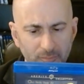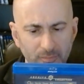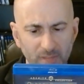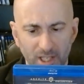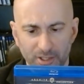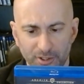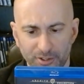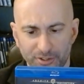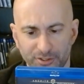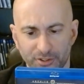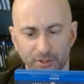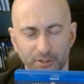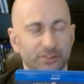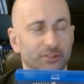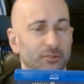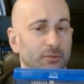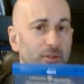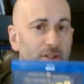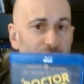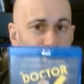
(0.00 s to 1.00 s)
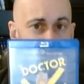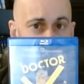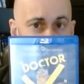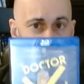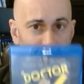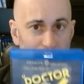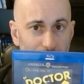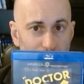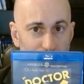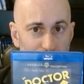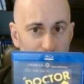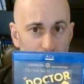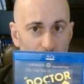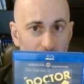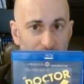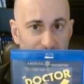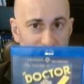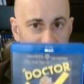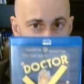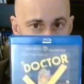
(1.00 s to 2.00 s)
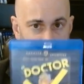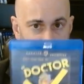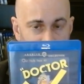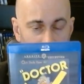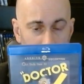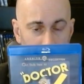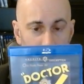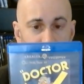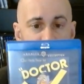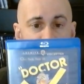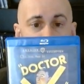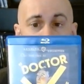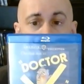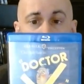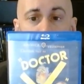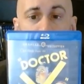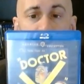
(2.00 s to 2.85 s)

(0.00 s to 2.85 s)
And there's also a trailer as well for the film, so